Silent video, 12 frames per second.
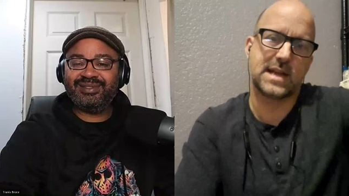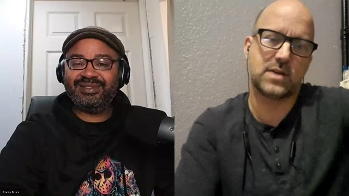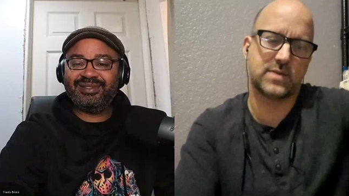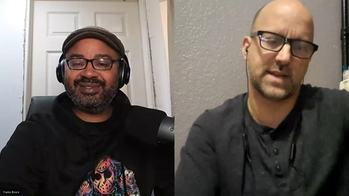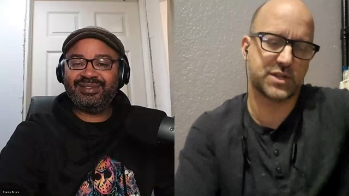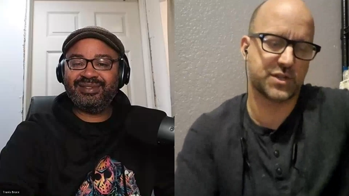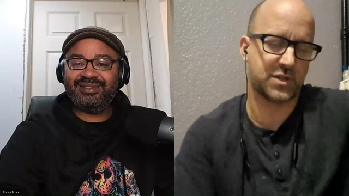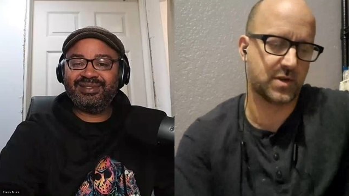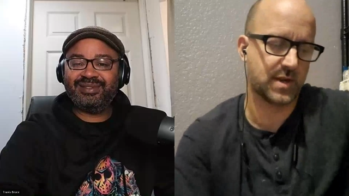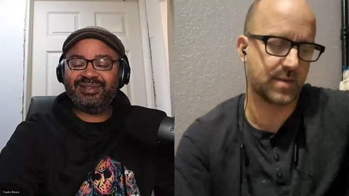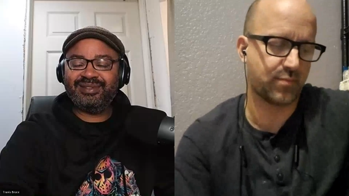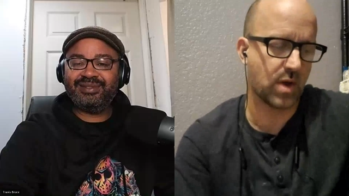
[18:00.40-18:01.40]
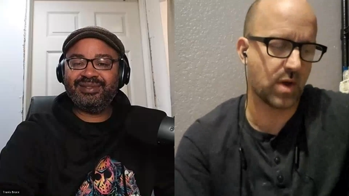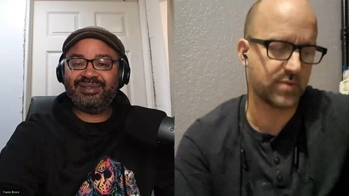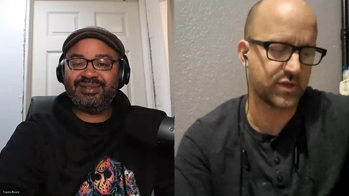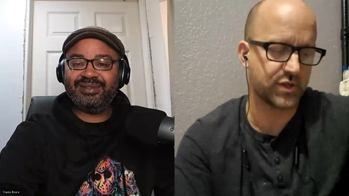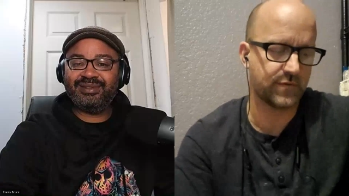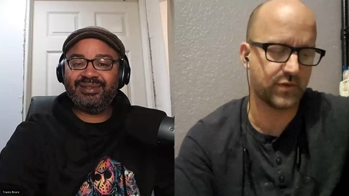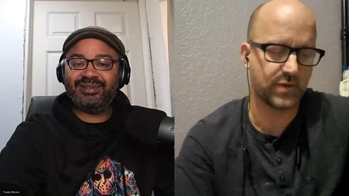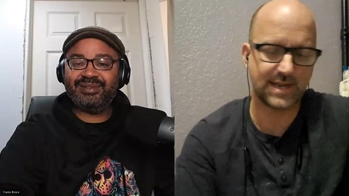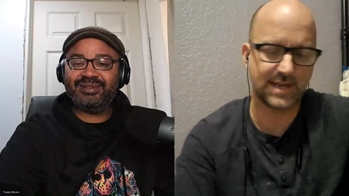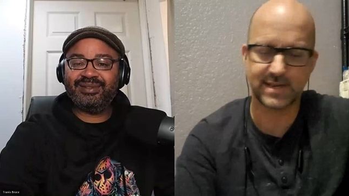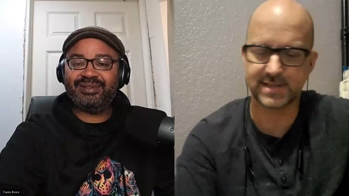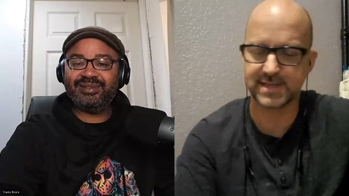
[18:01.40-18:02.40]
Speaker 1: down next year. And I promise you, if you get
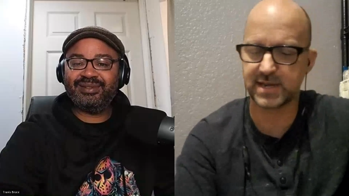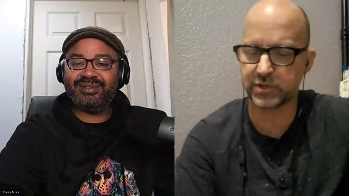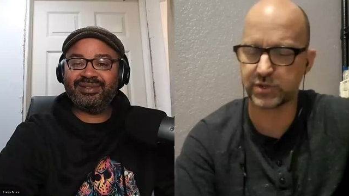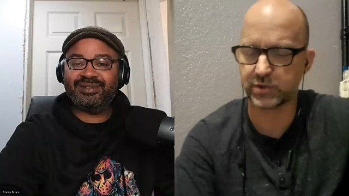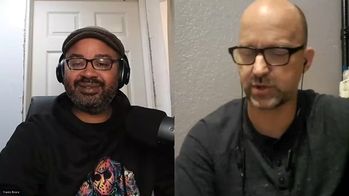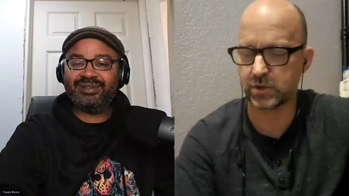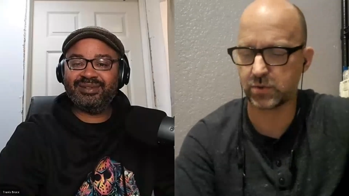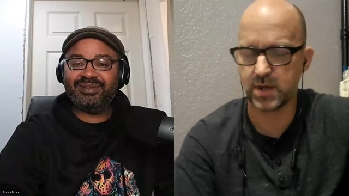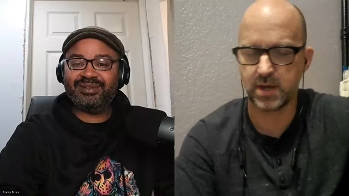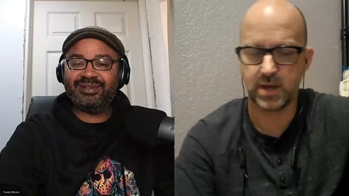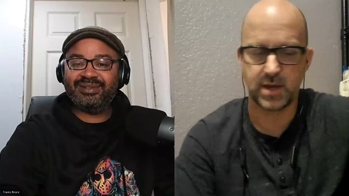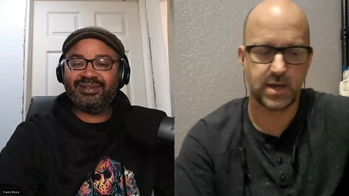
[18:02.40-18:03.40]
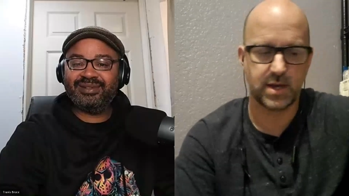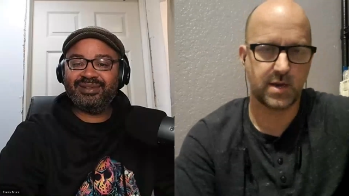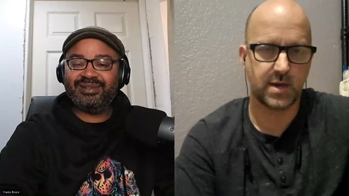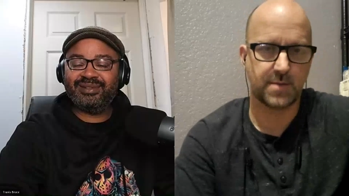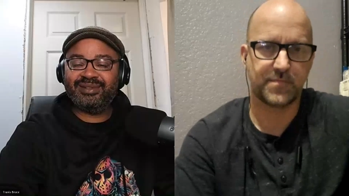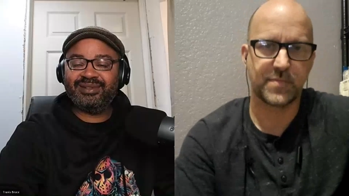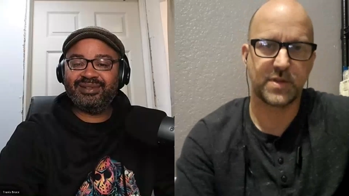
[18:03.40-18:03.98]
into San Antonio, um,